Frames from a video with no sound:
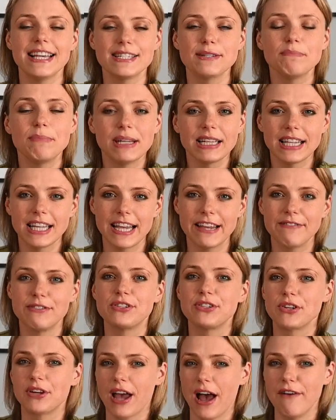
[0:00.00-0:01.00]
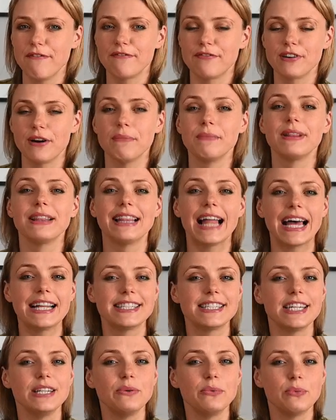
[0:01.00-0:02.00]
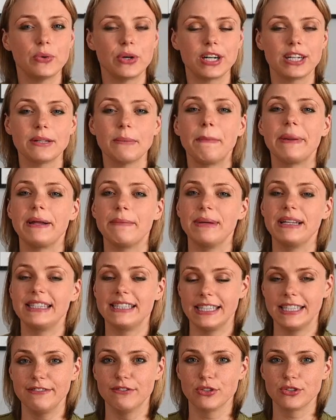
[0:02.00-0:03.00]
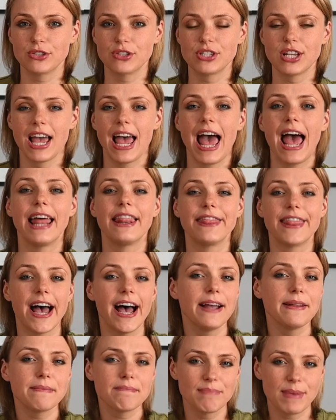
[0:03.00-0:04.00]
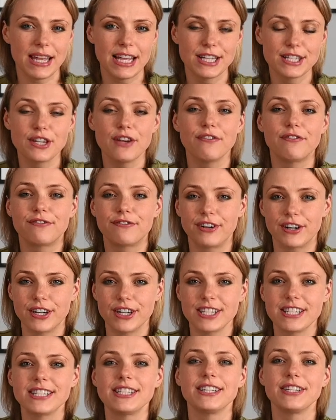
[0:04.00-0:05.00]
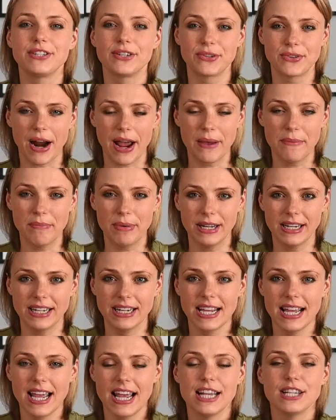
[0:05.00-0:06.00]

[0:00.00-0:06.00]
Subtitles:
is believed to come from Latin word primitivus, and that means first to ripen.